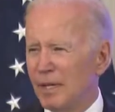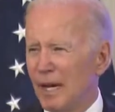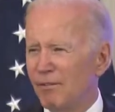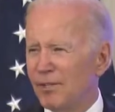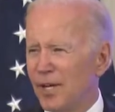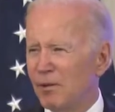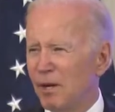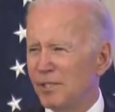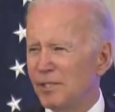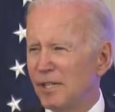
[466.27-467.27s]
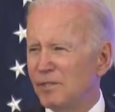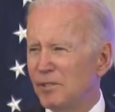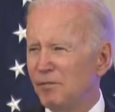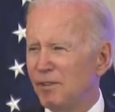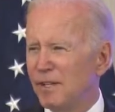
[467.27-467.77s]
Every generation has to
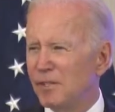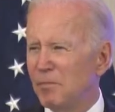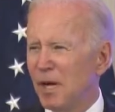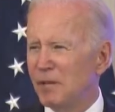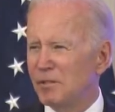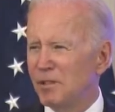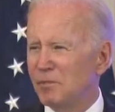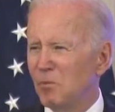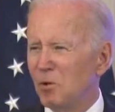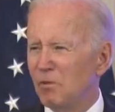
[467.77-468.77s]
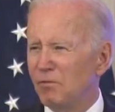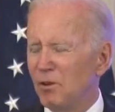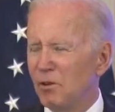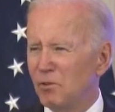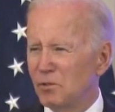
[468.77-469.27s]
defeat democracy's mortal
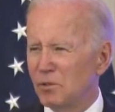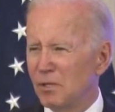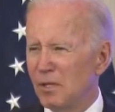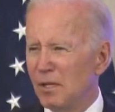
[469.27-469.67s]
foes,